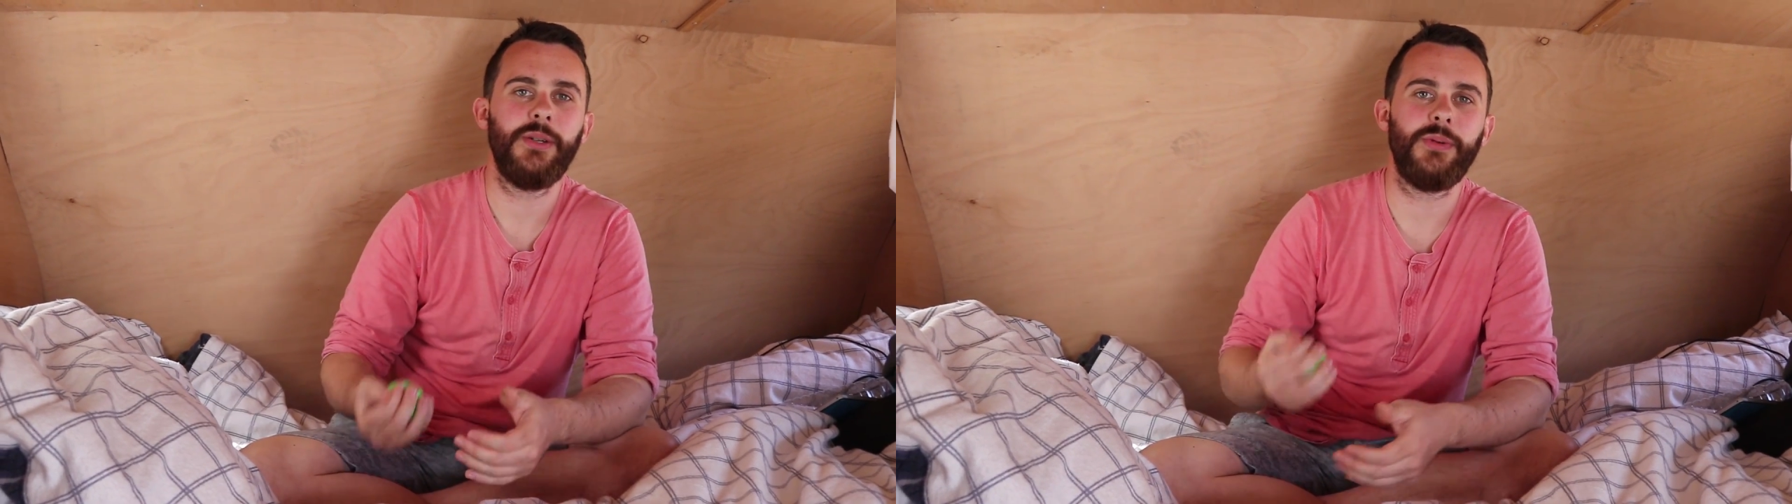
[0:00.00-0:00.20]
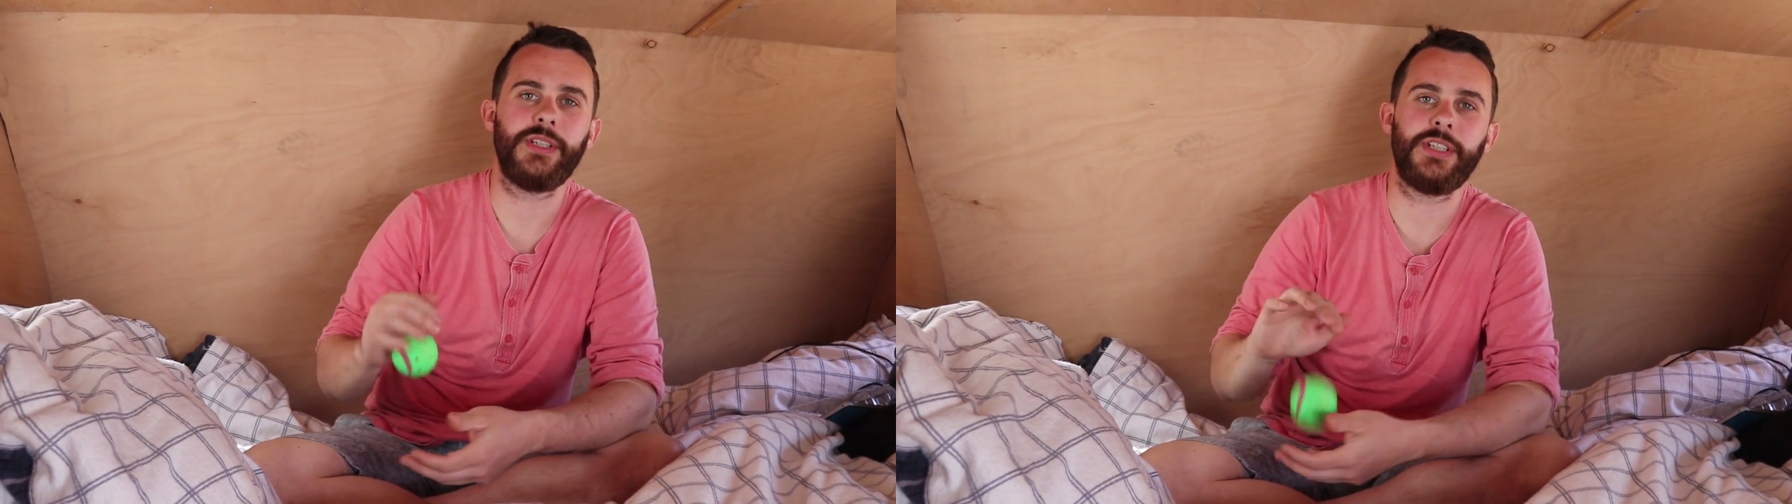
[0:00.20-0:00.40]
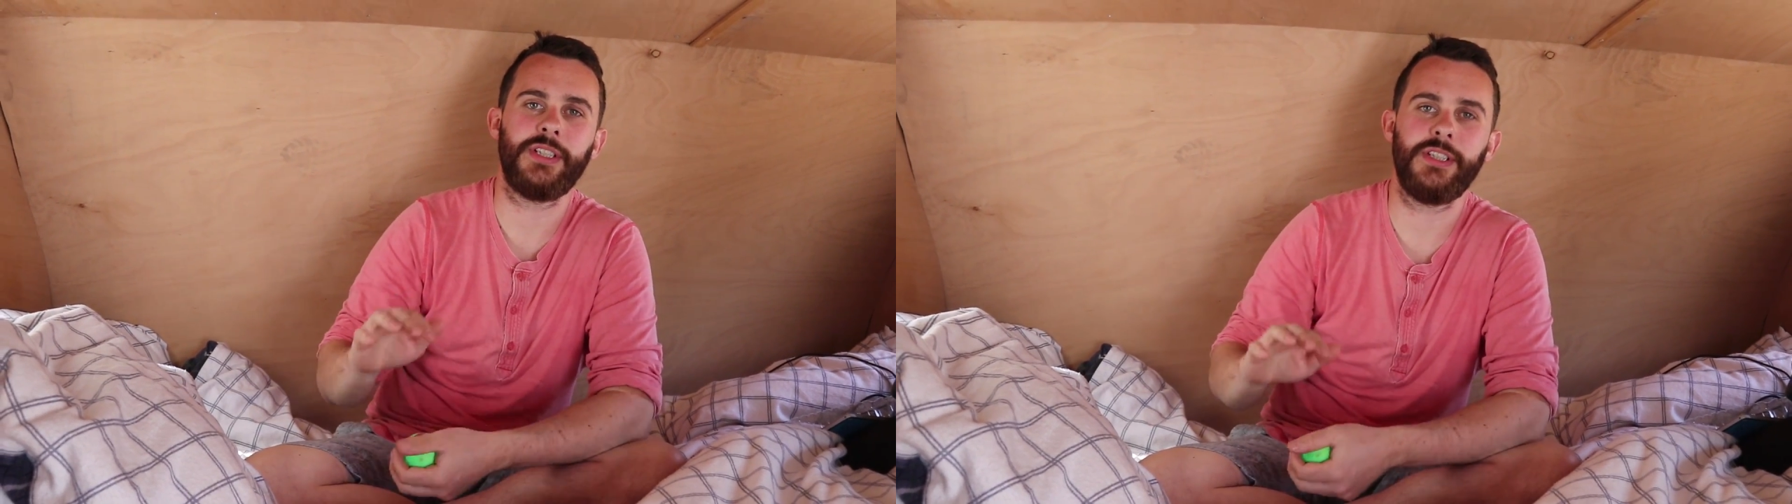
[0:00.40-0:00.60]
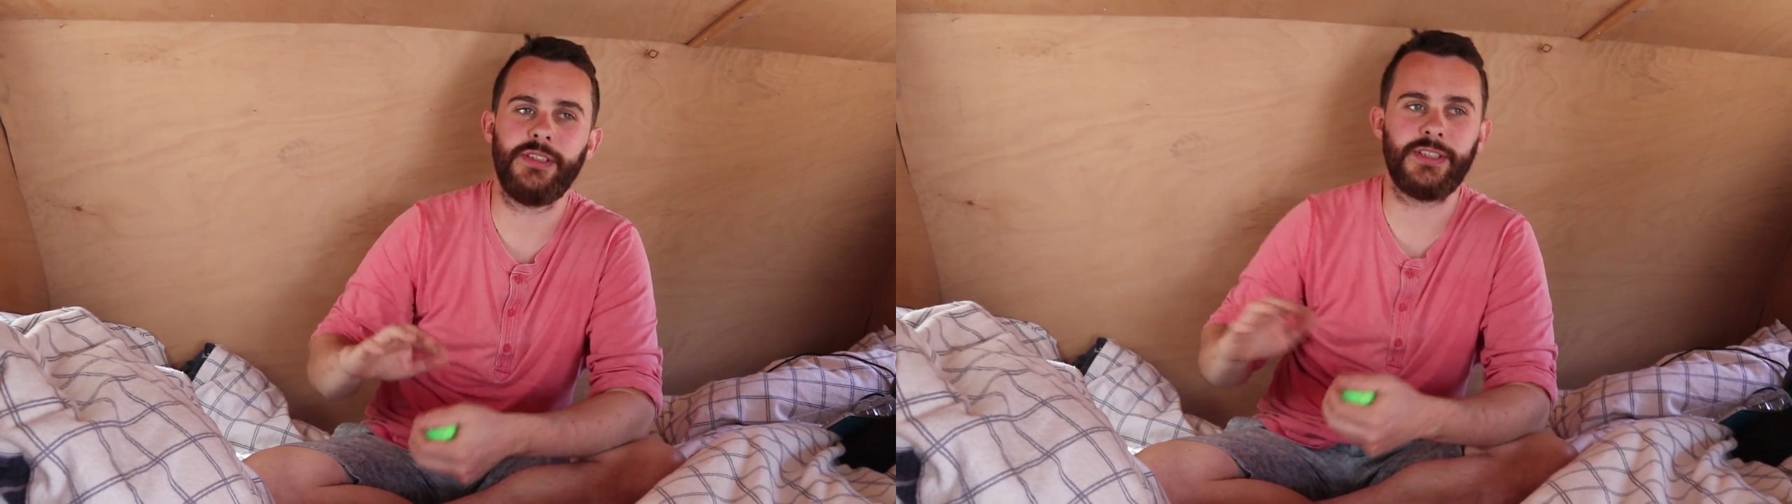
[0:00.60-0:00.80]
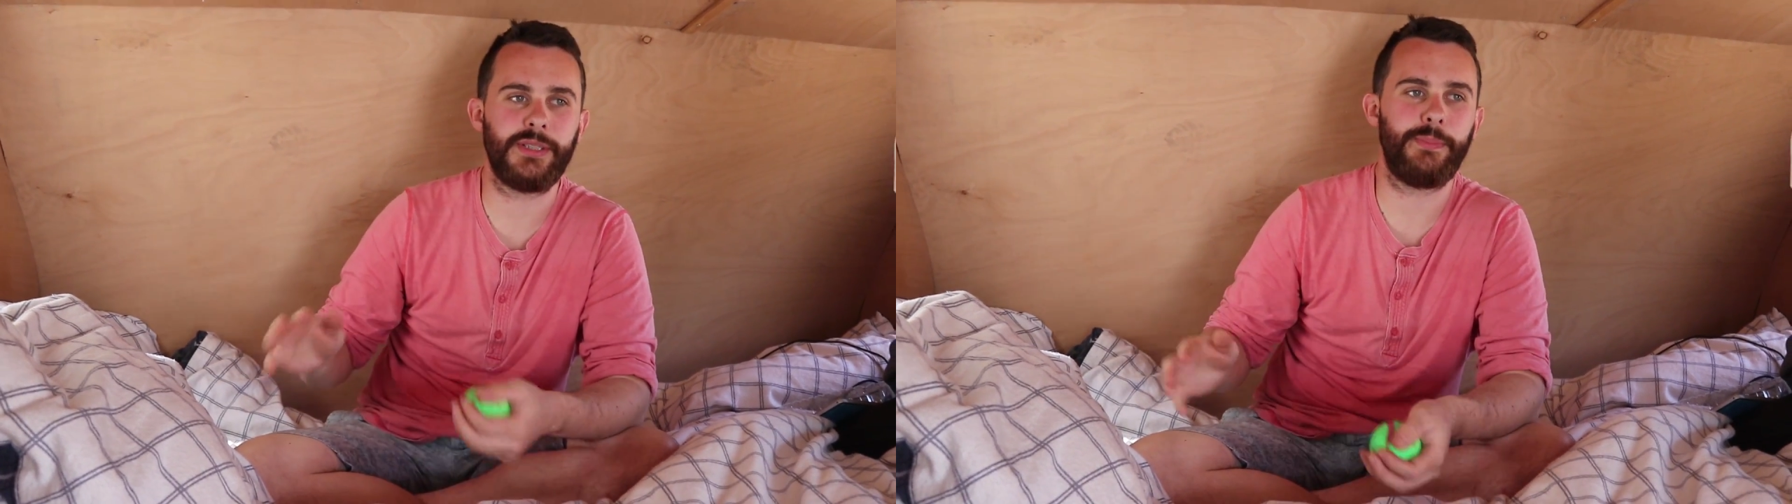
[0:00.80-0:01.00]
which you can
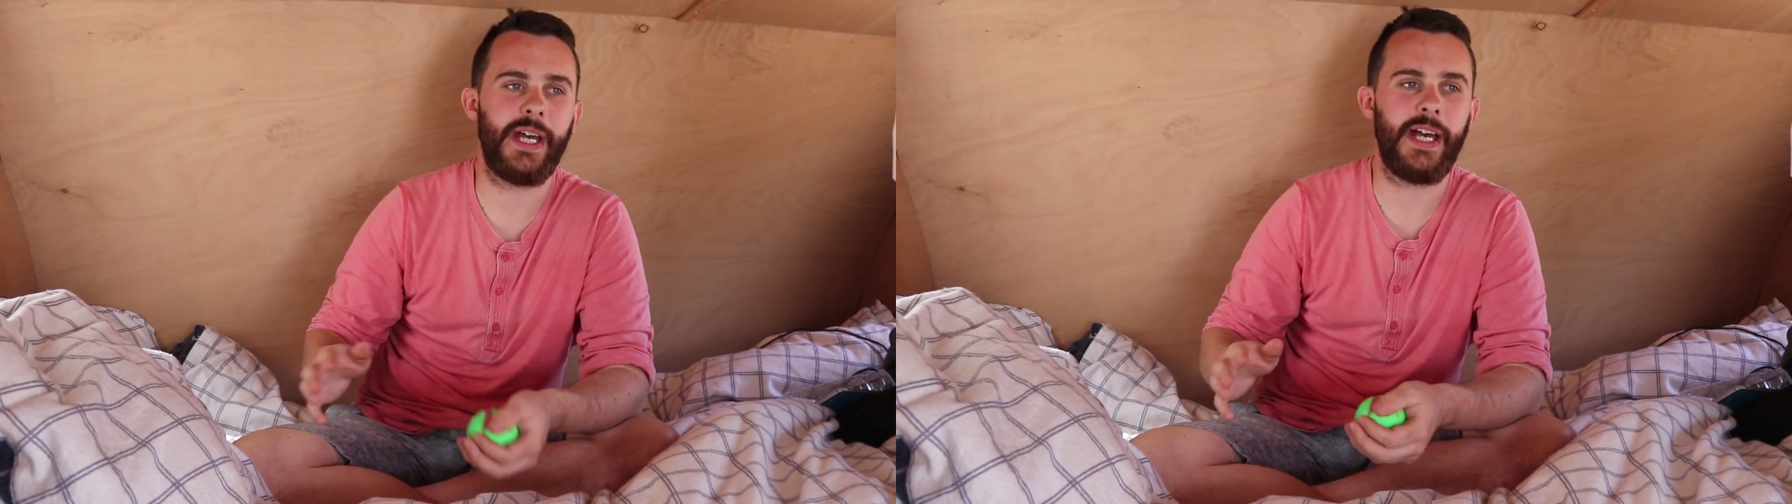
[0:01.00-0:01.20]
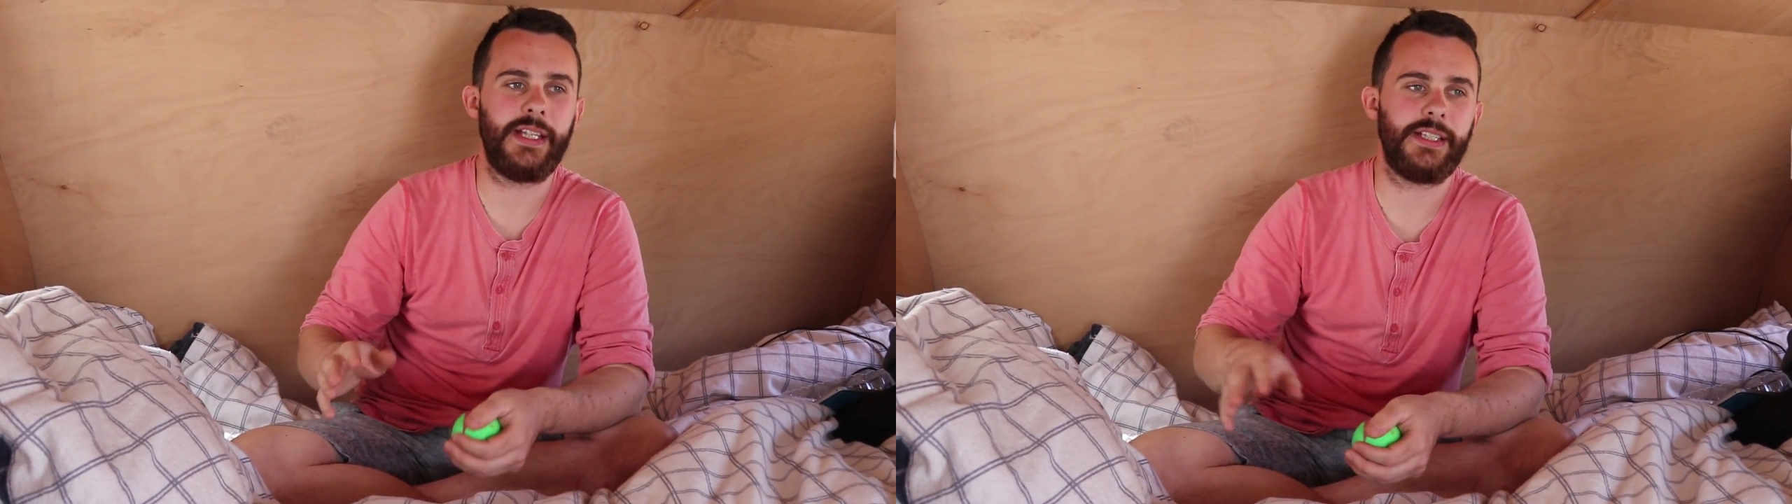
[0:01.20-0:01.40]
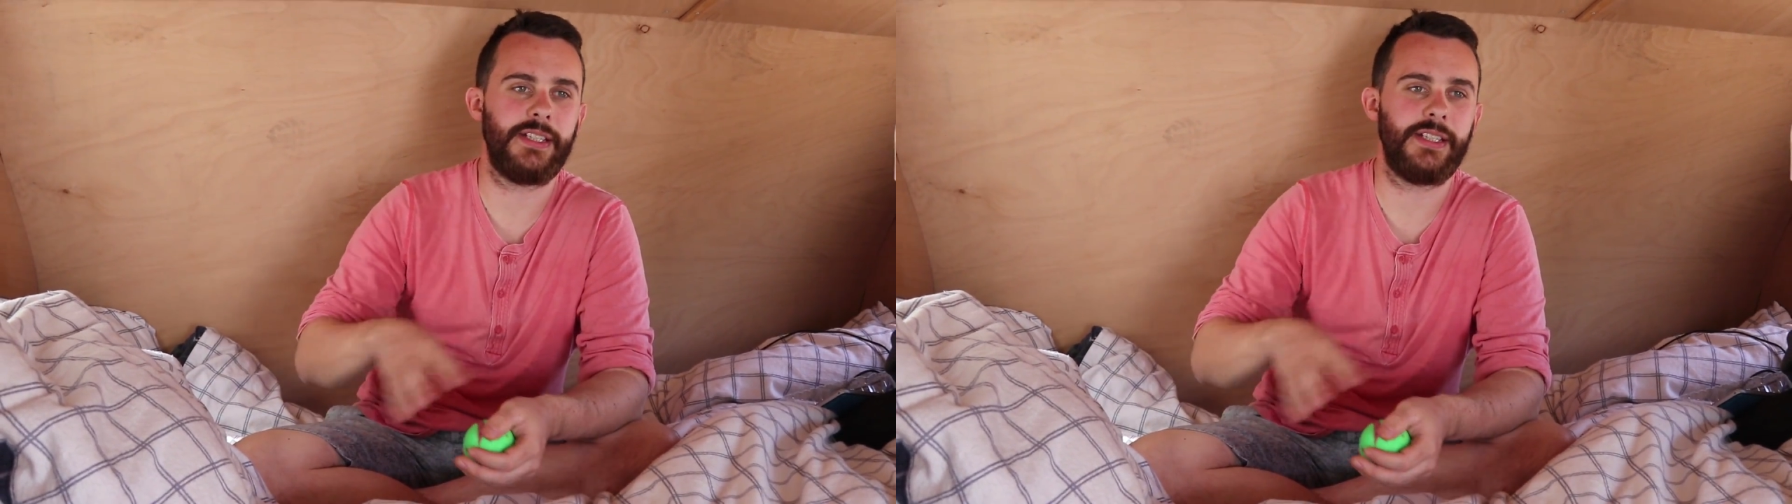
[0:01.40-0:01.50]
use as a bed,